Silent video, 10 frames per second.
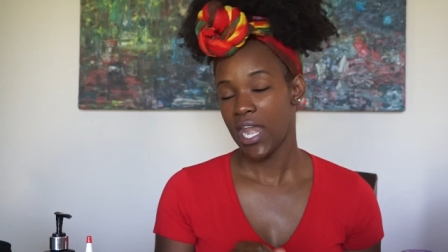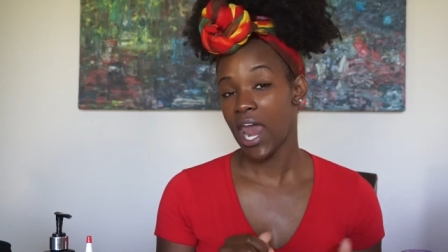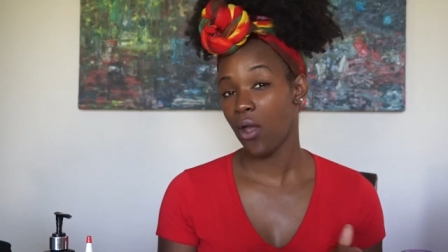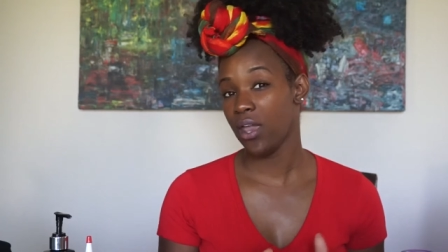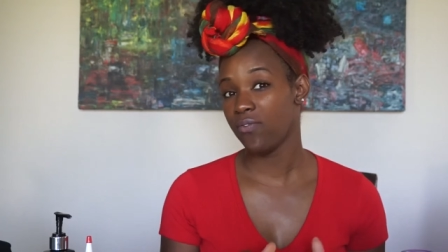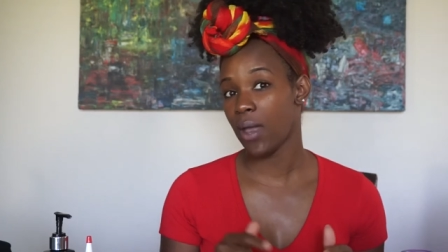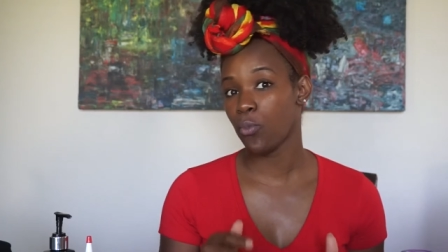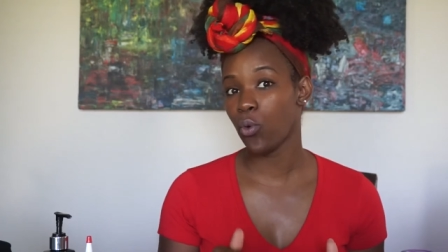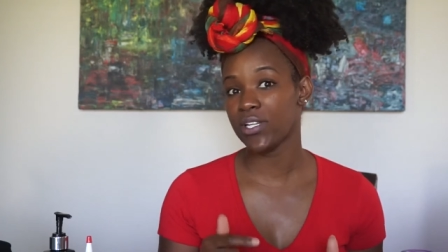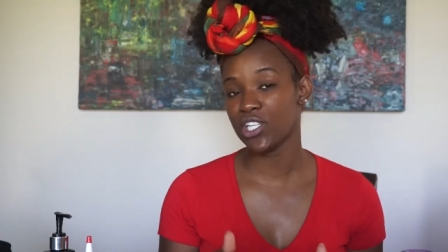Now, if
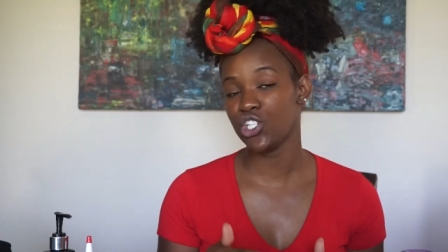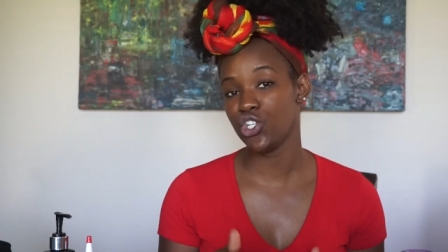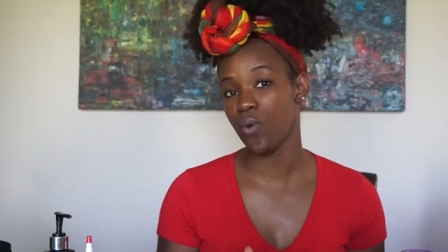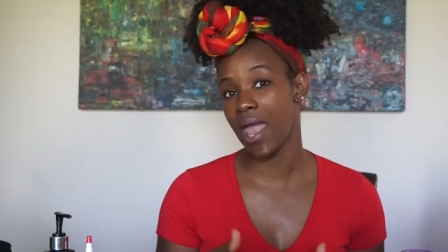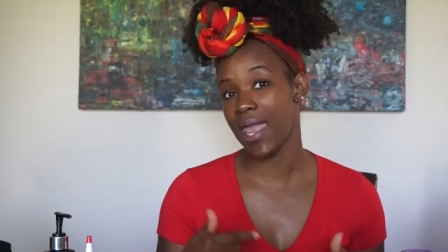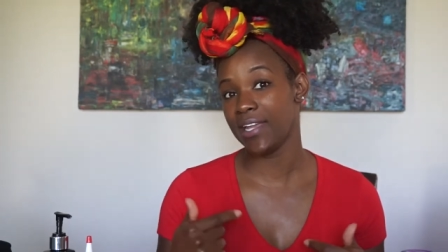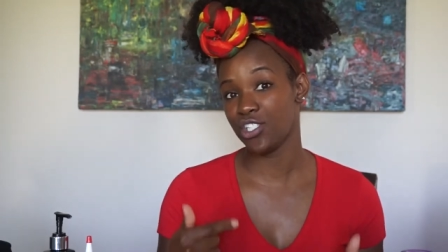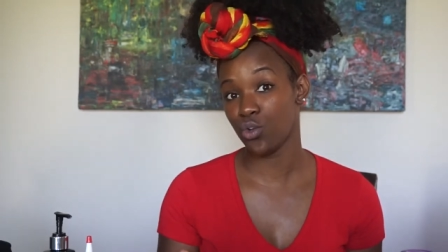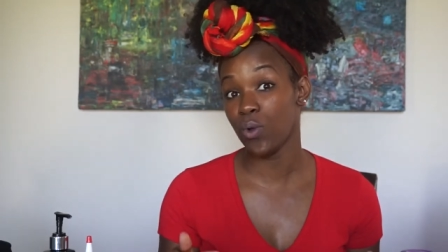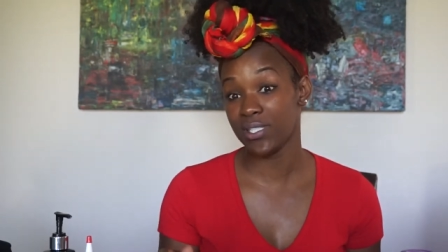I'm going to do a
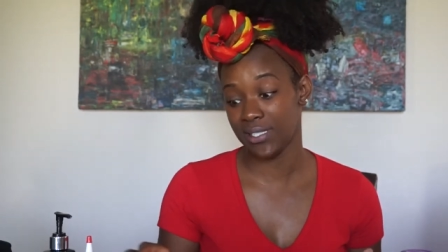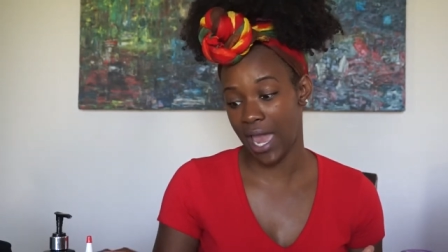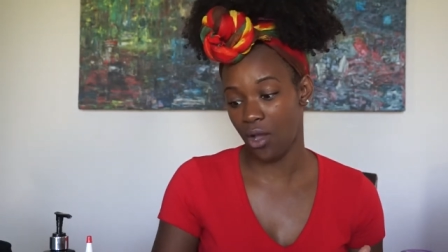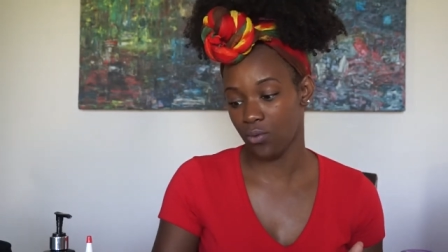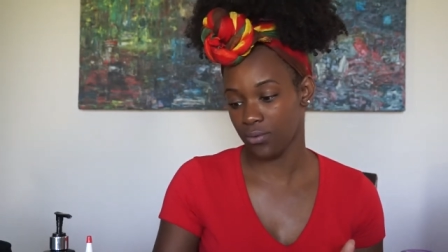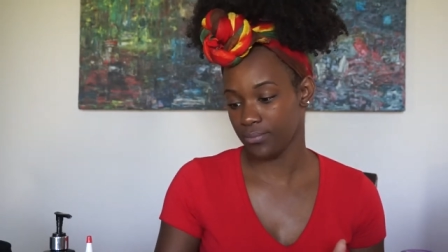twist out,